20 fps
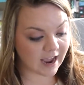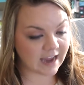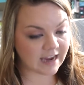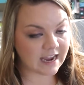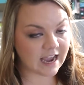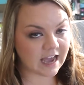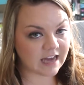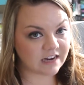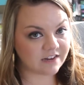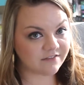I
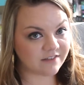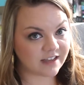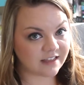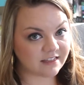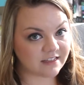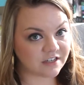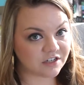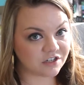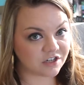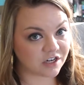kind of
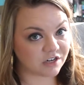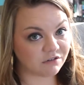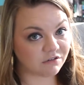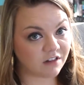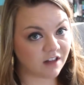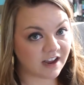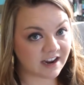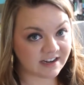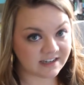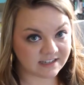get the
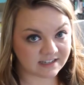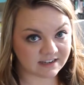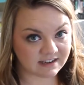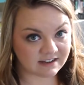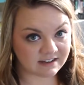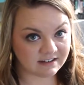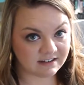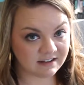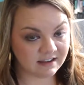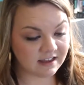general
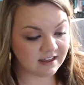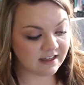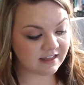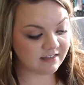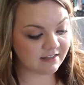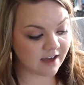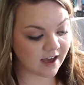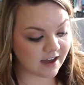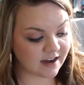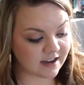idea
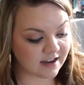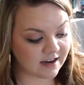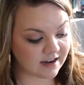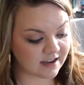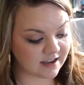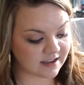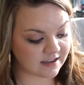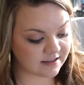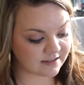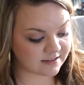that it
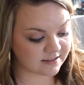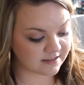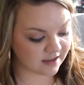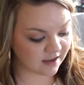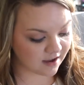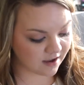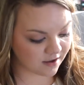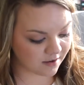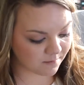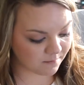is
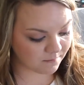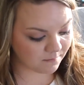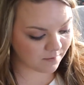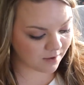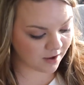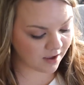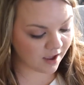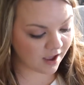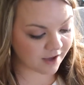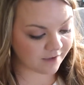
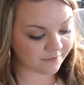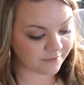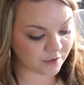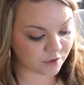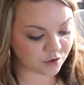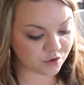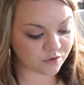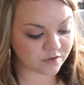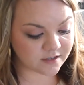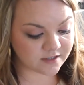a
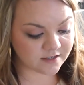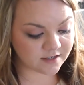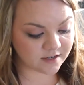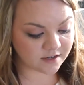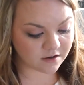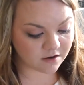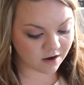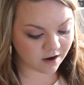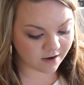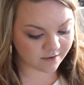
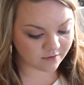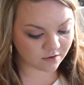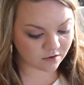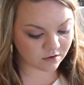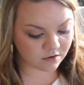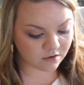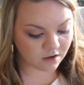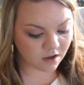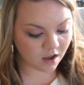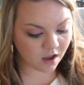futuristic novel